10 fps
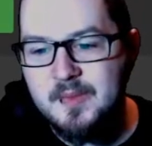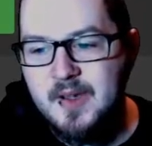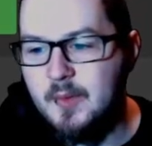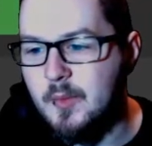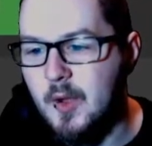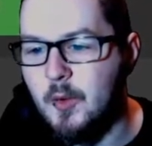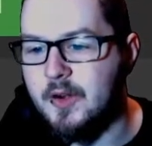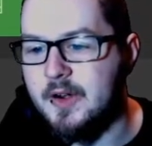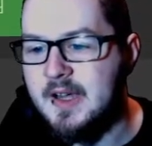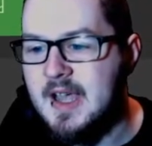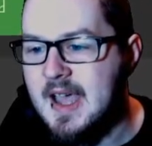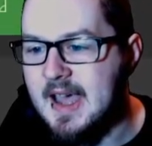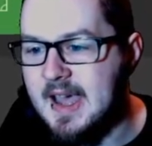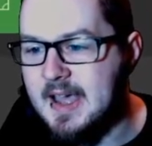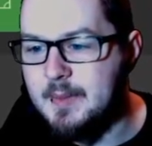I wonder.
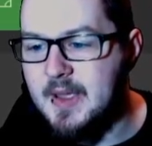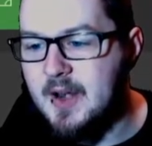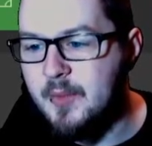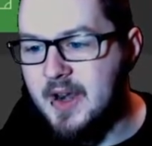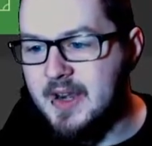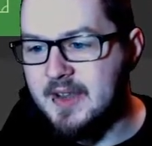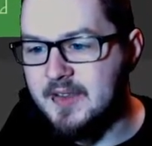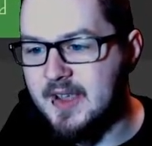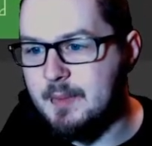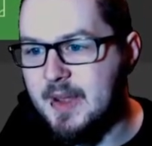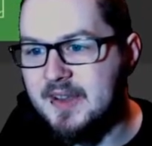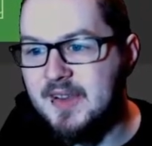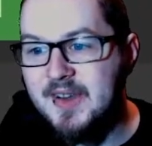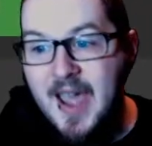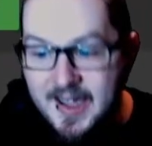Hillenbrand as the best
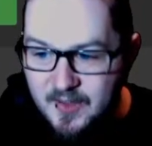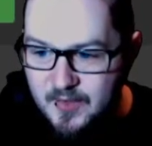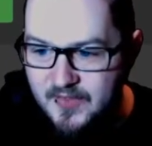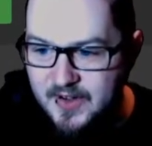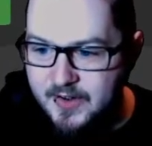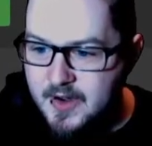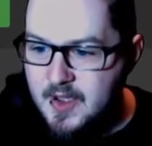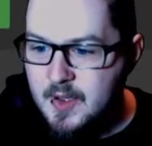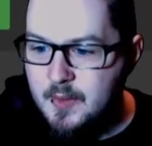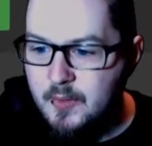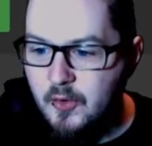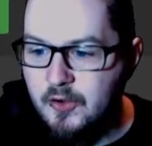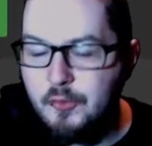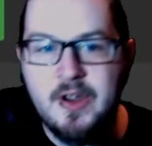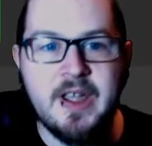attacking midfielder.
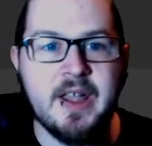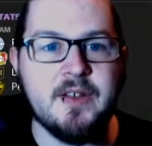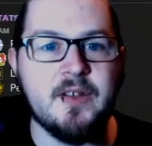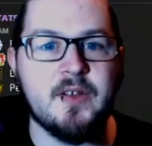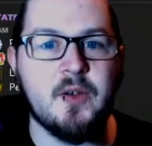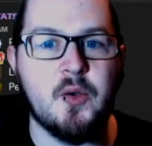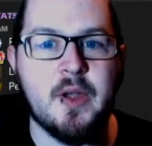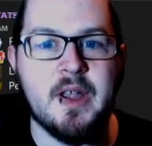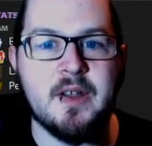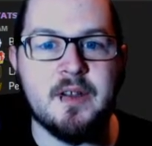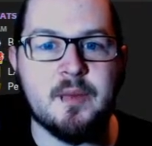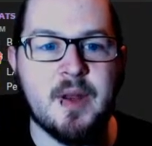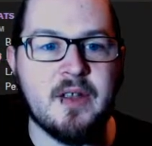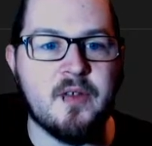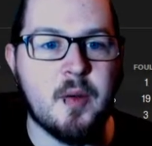Rodriguez, who is
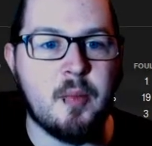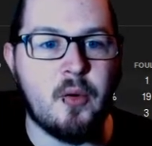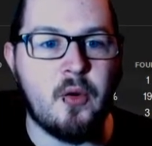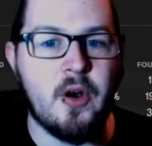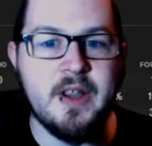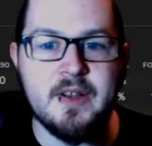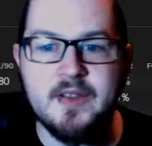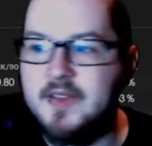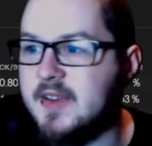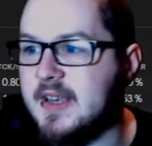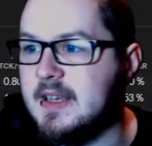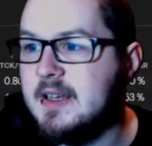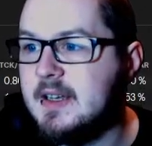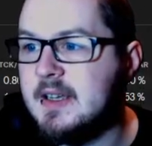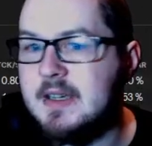playing for Brighton still.
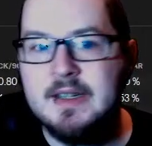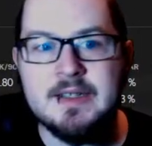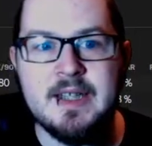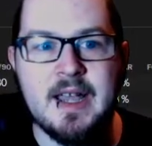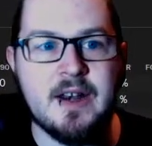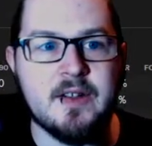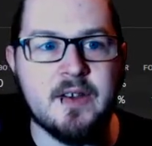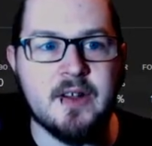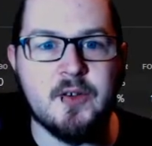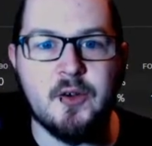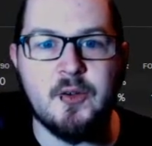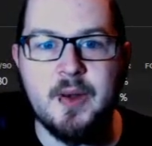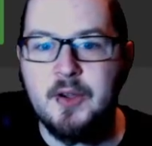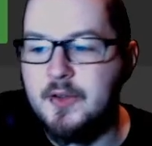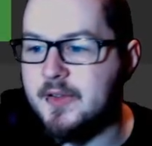Yeah, not scoring too many
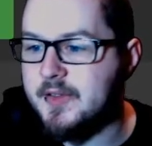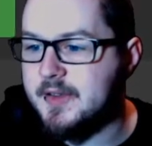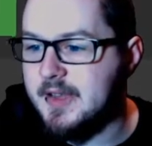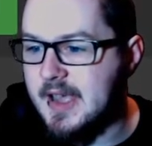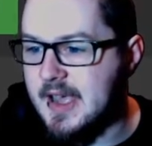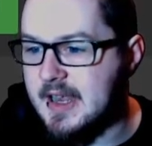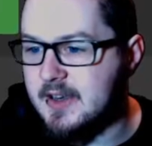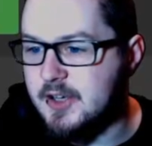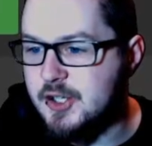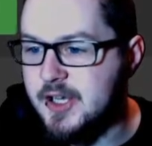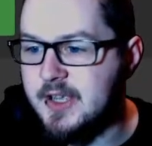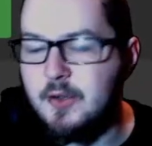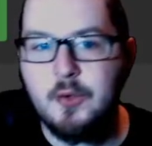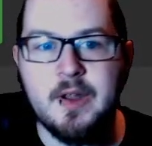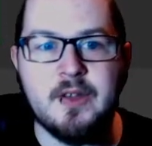goals. And Schick,
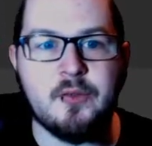who is